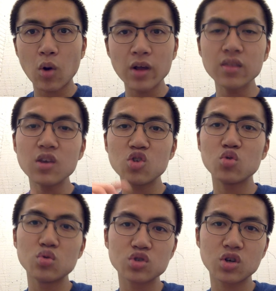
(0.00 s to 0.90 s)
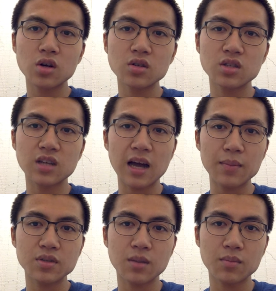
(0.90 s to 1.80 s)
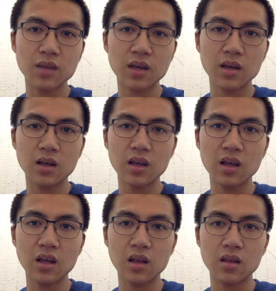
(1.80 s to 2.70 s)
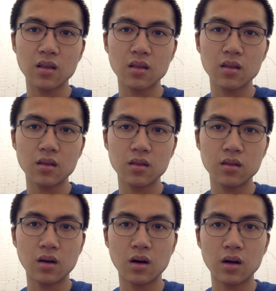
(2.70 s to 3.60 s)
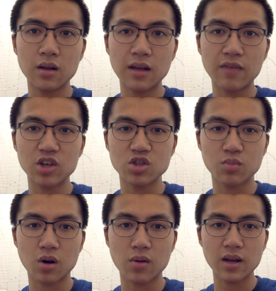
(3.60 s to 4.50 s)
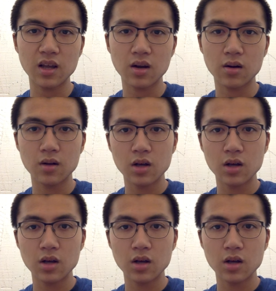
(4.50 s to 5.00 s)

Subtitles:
the user to type something in the navigation bar here.